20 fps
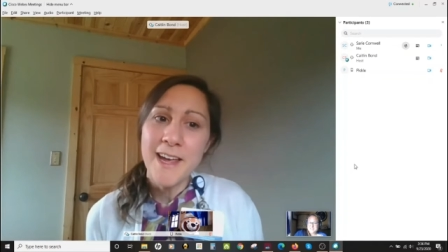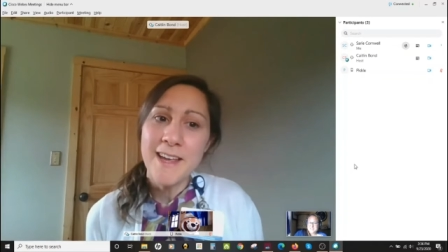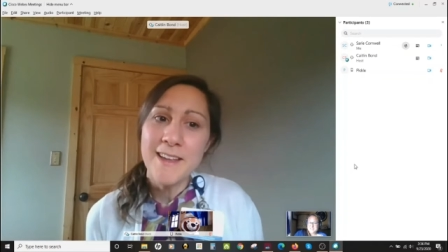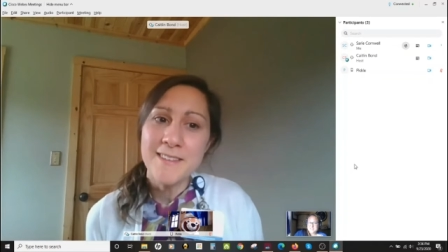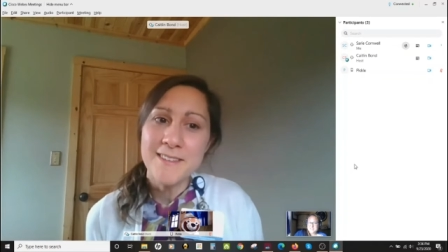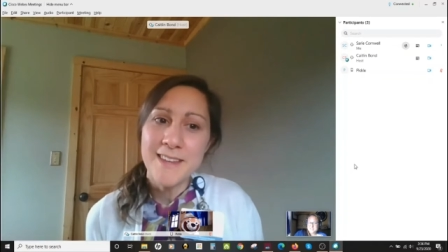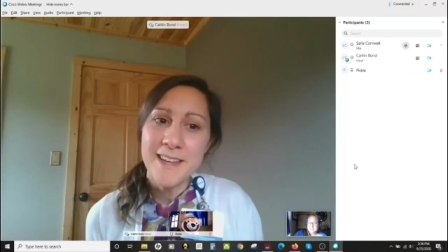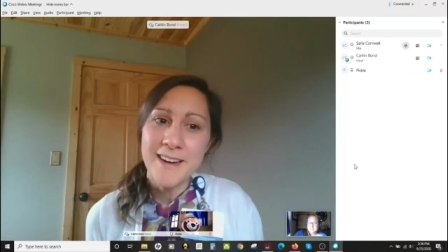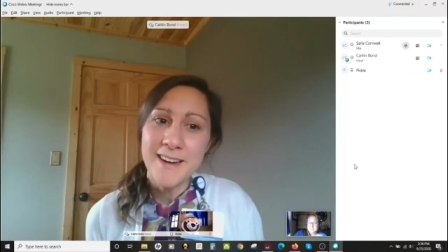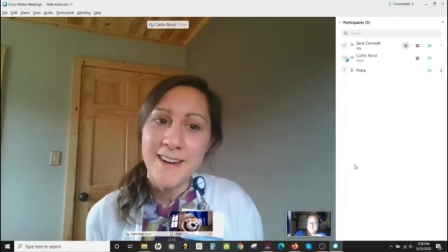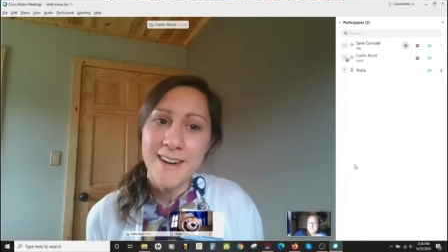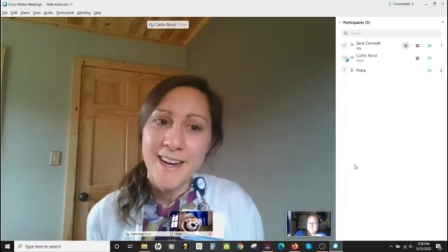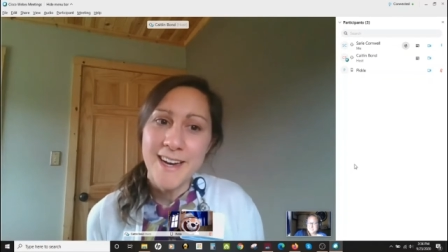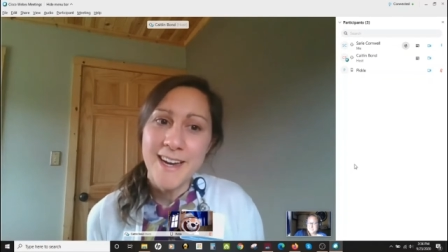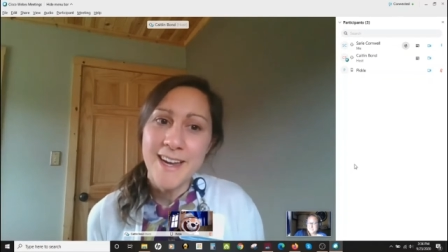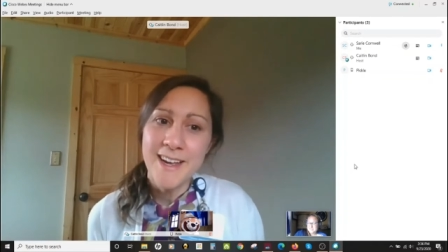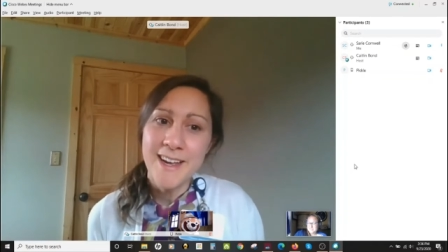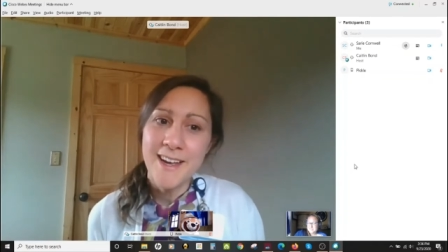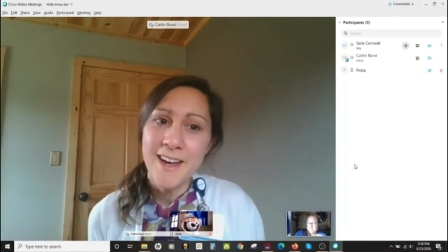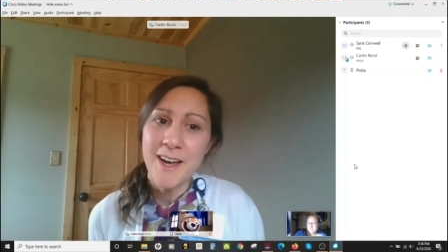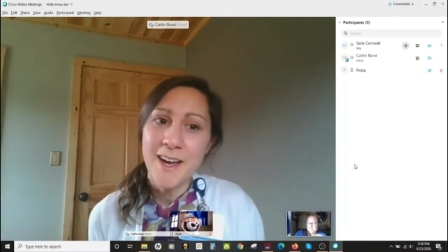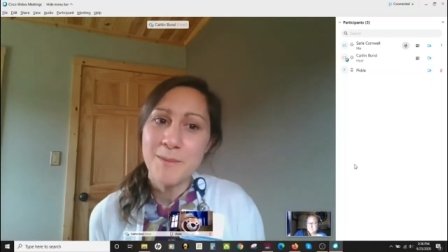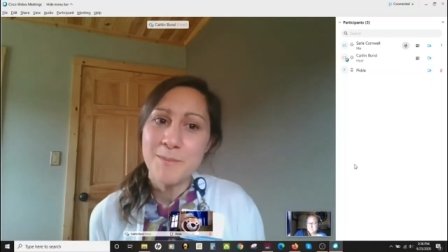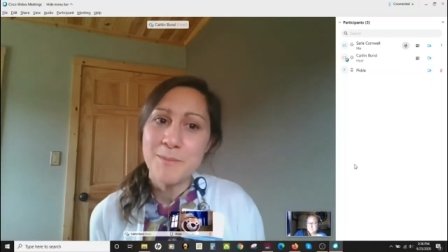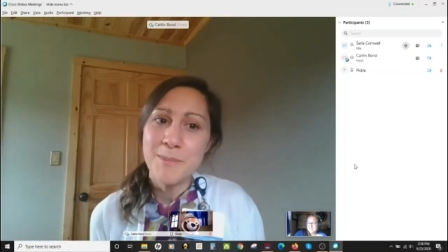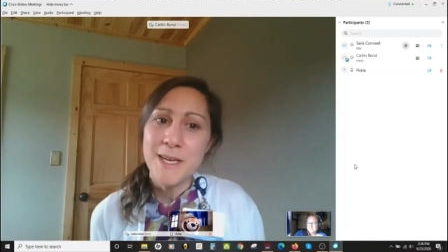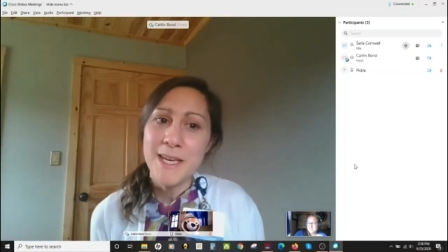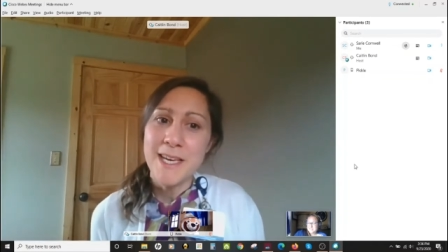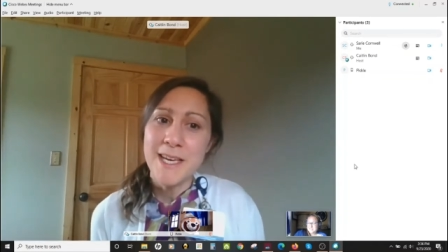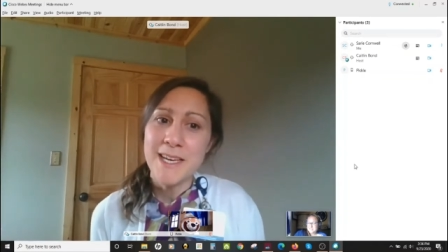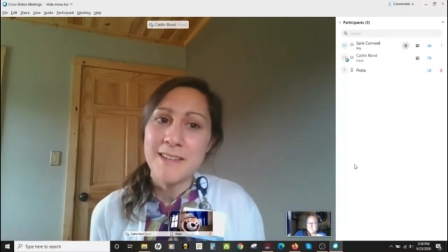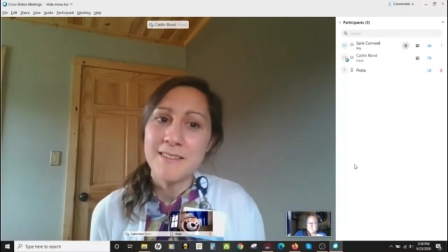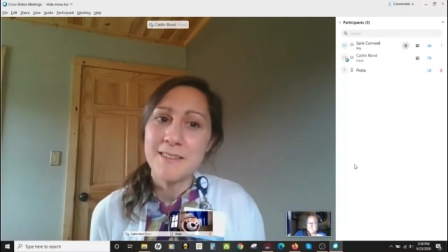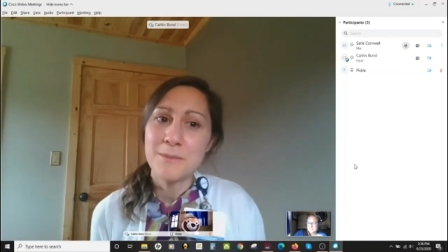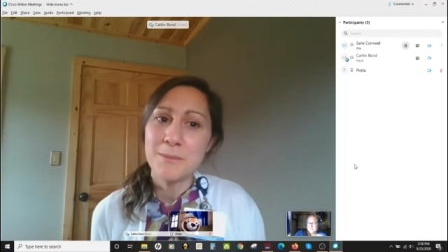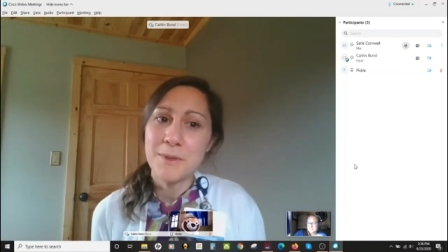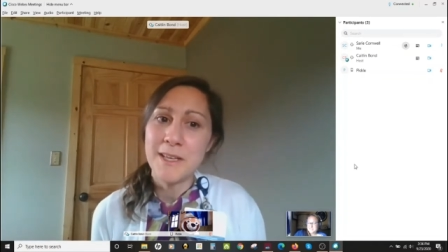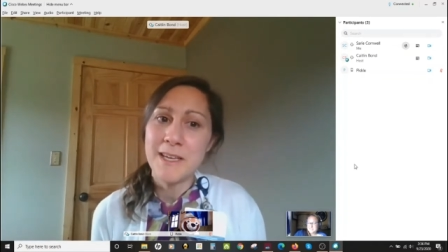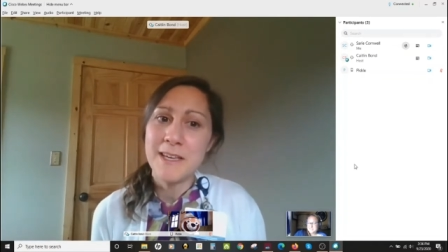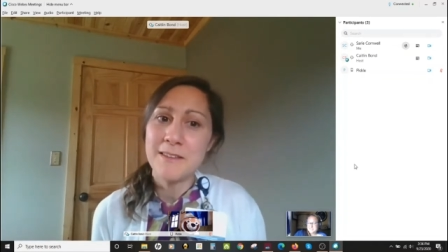right, Sarie. Upbeat is
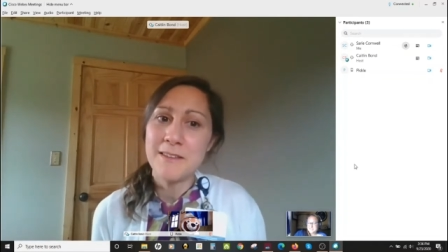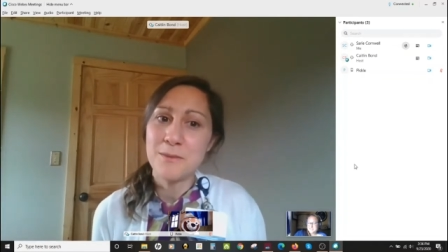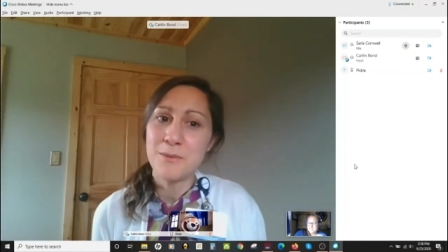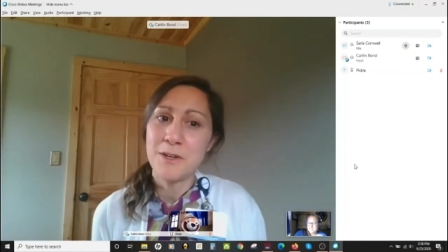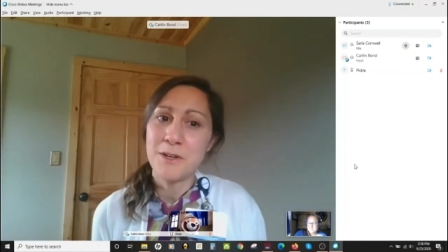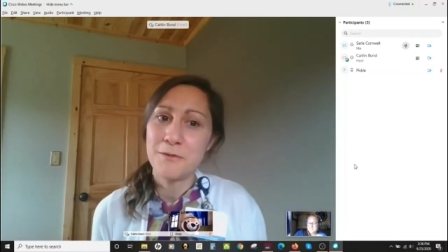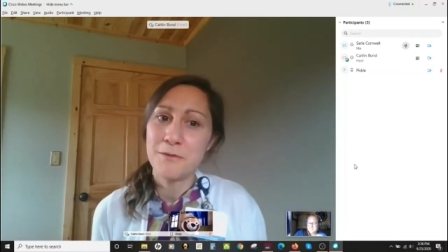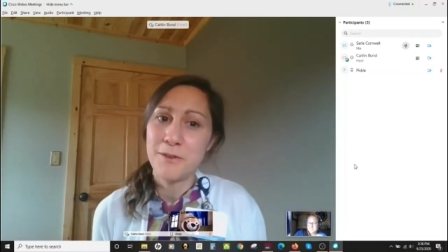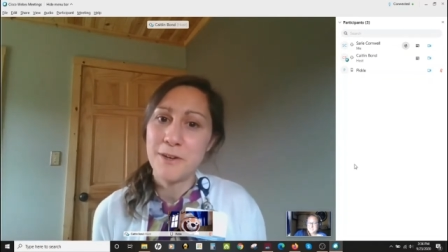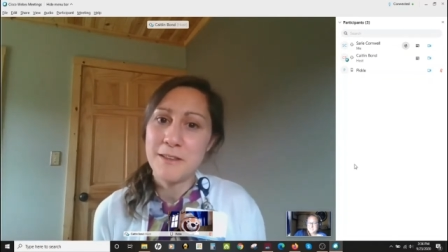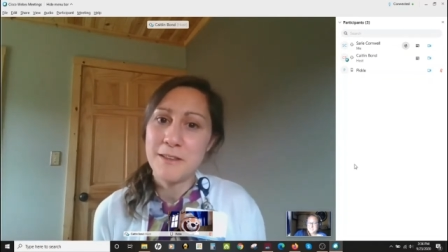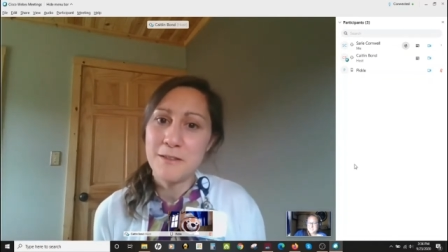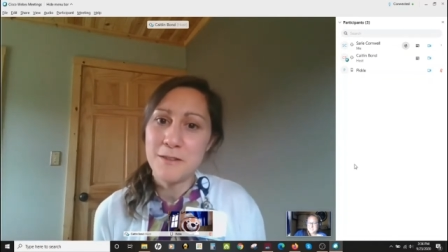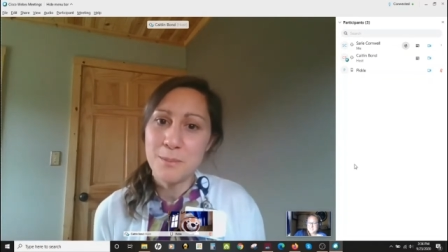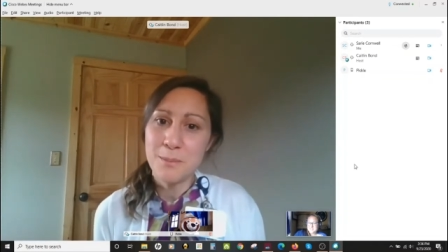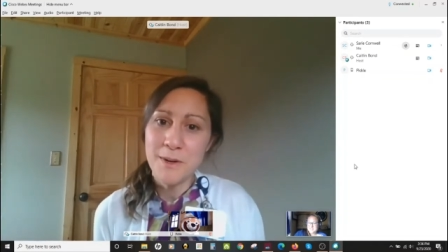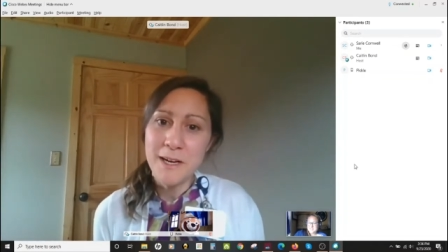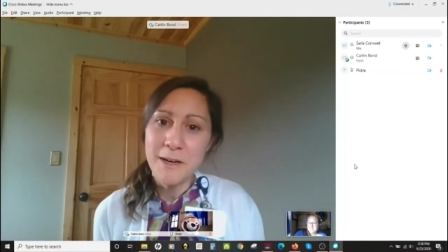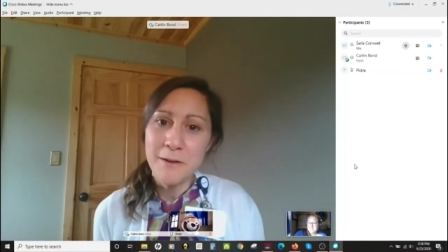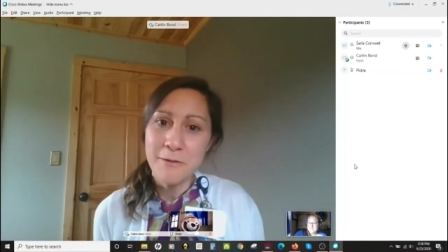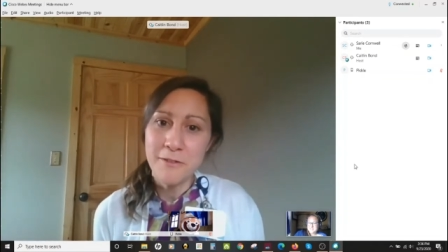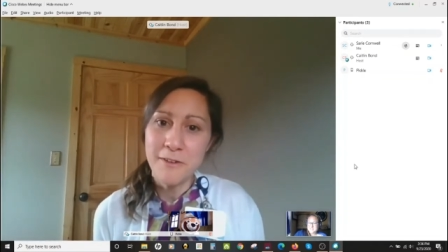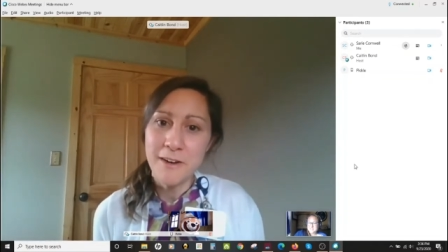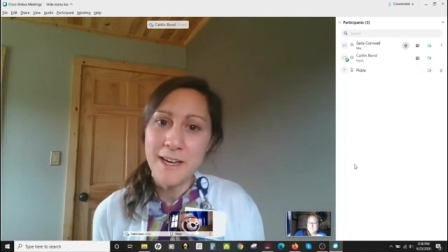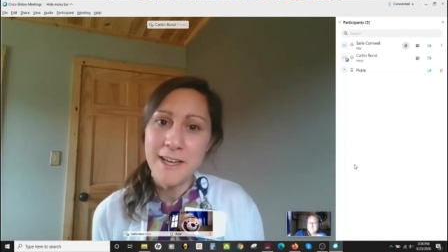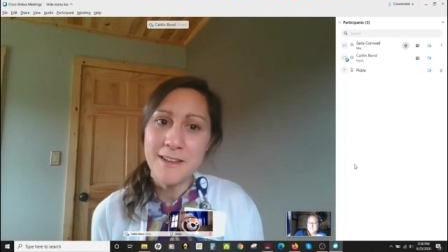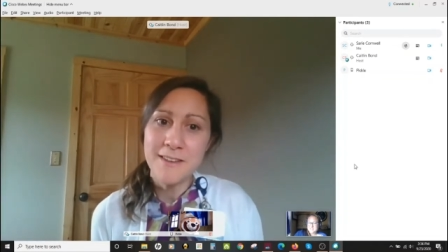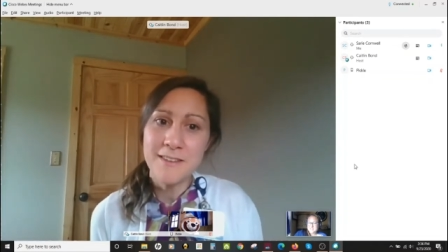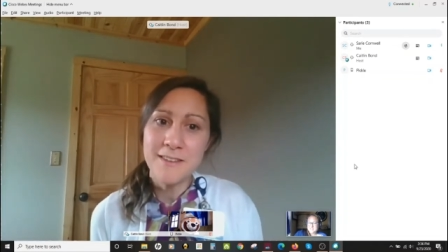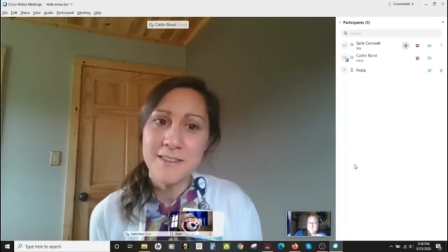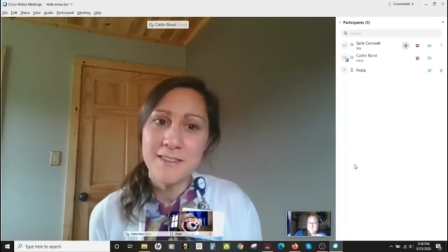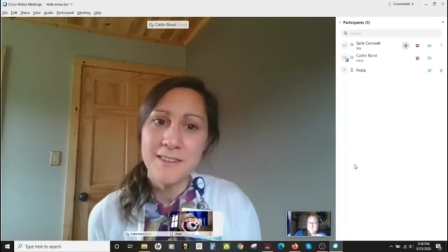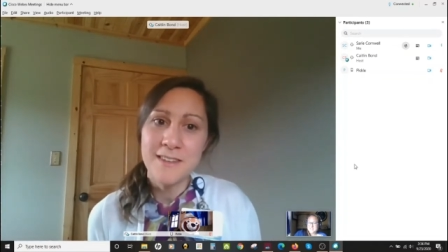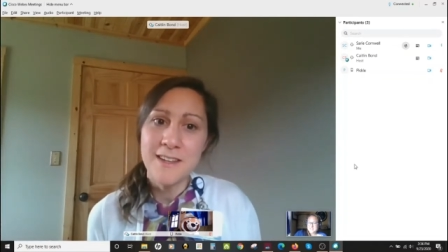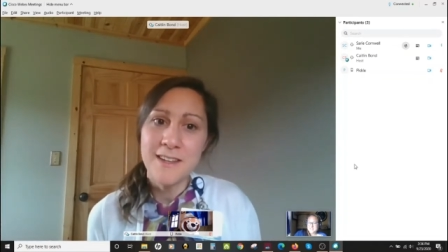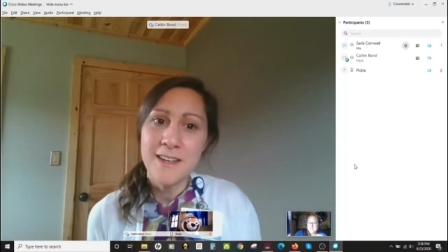a place where friends bring friends